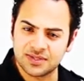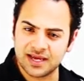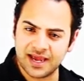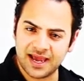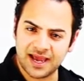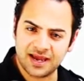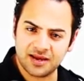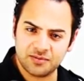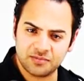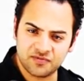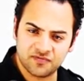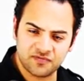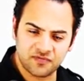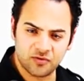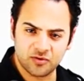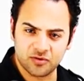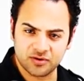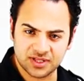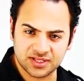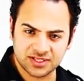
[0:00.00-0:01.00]
hand
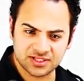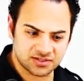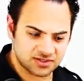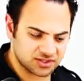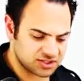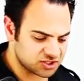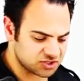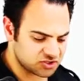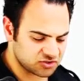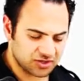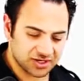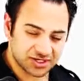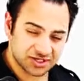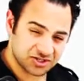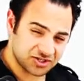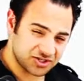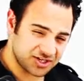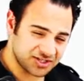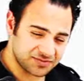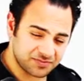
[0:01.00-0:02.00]
before it that strikes
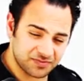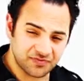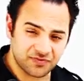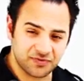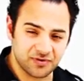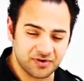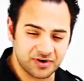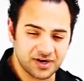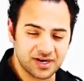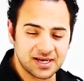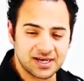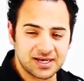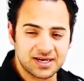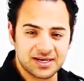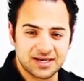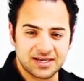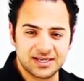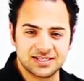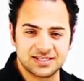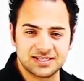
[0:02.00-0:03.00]
just before it
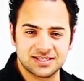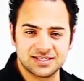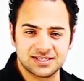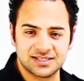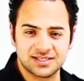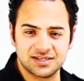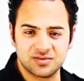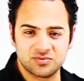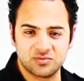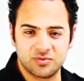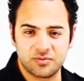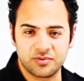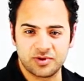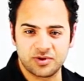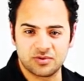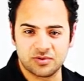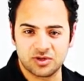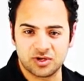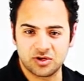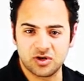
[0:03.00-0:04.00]
is considered what we
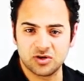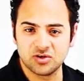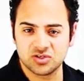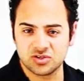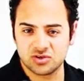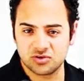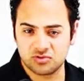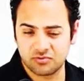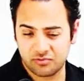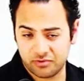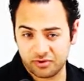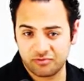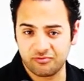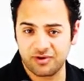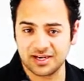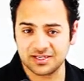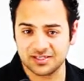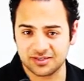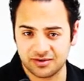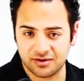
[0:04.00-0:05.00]
call a ghost note or a
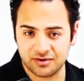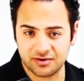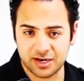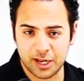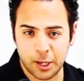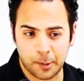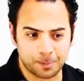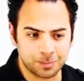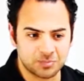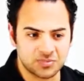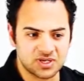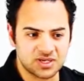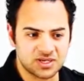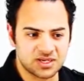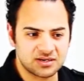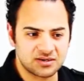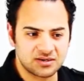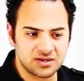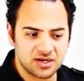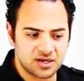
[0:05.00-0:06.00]
grace note. Now,
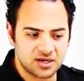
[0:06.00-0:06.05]
in